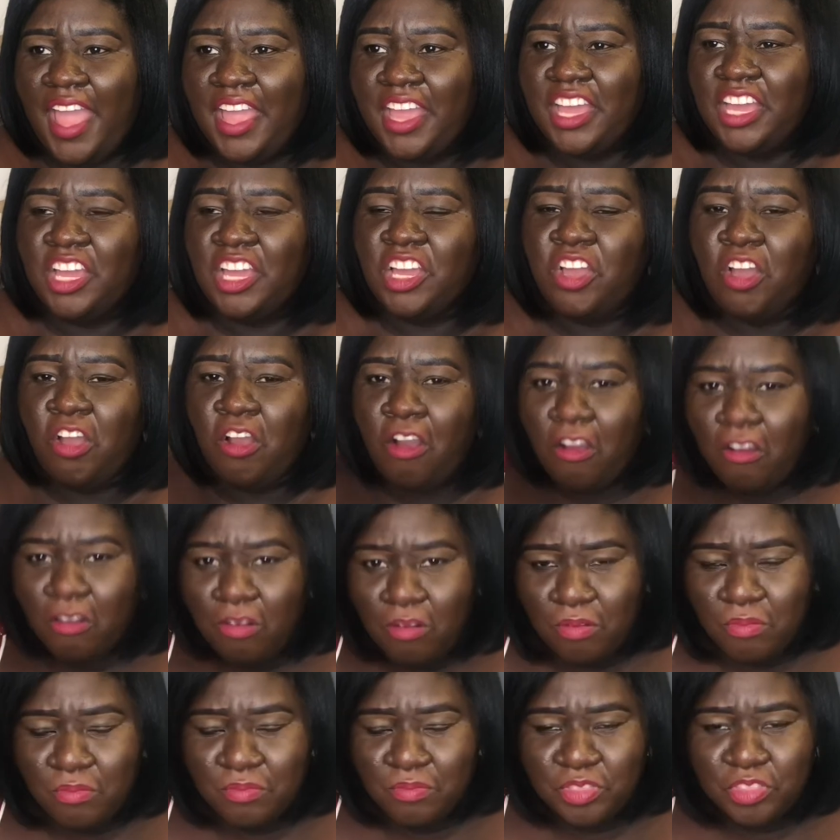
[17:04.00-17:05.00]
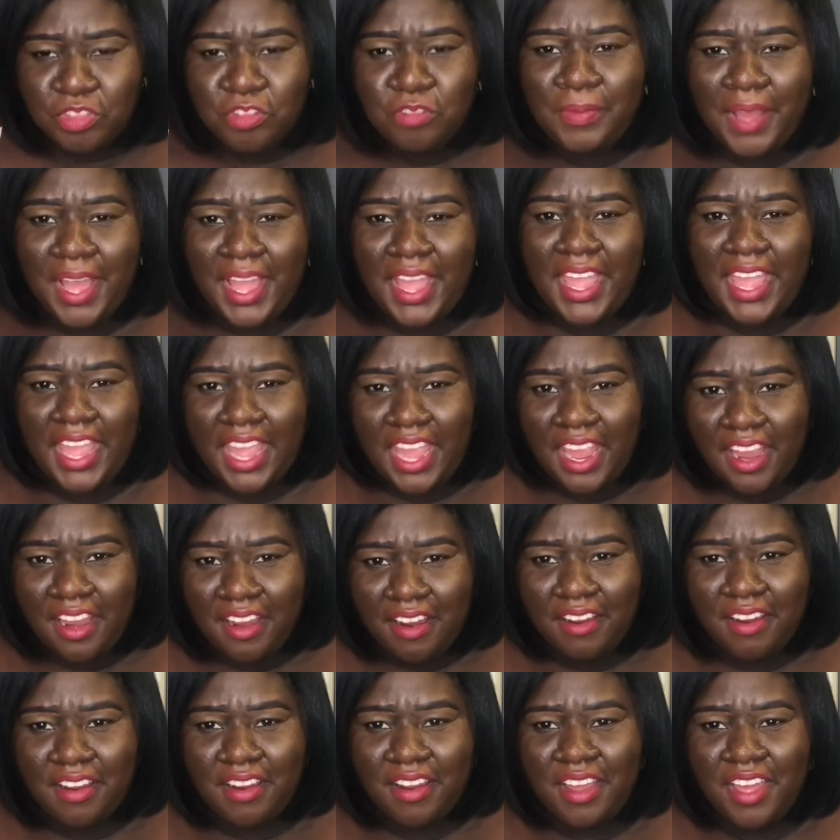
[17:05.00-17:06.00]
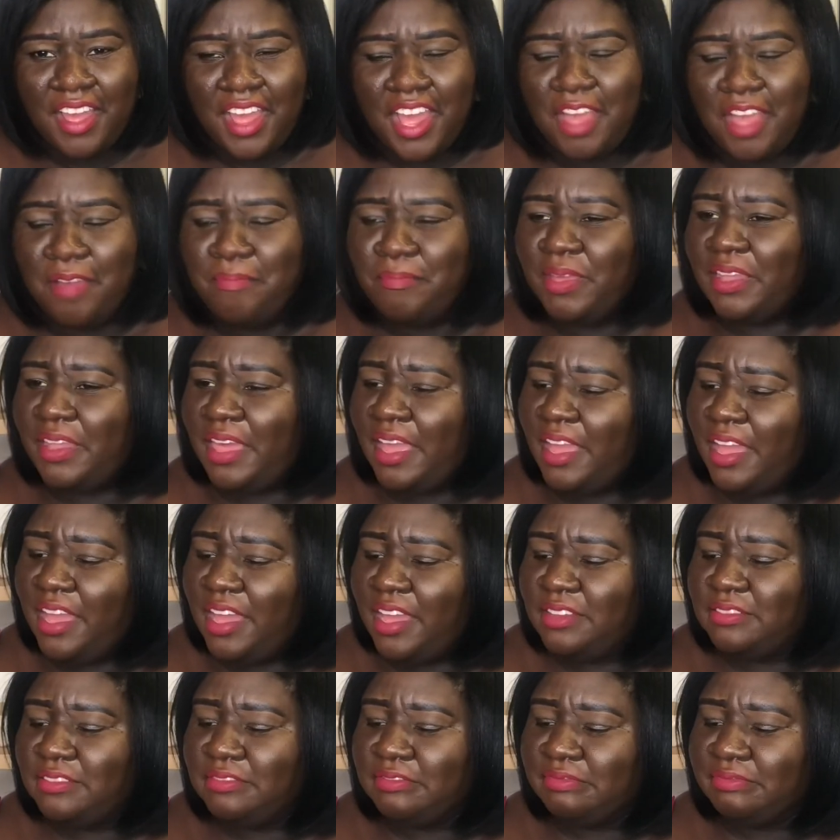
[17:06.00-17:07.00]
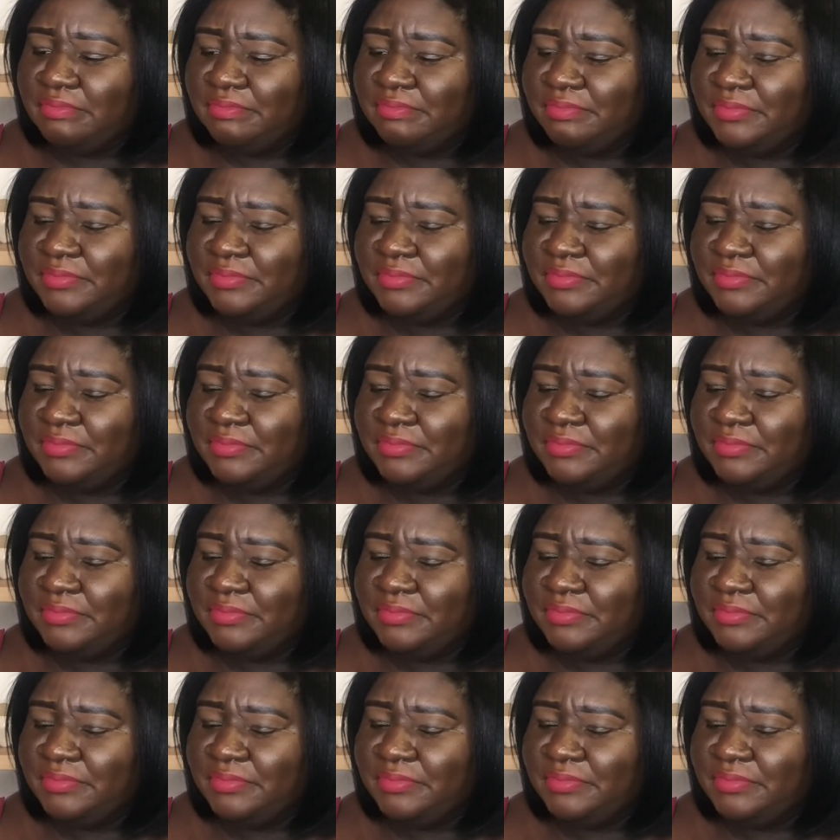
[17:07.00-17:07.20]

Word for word: could comb through my hair and be like, oh,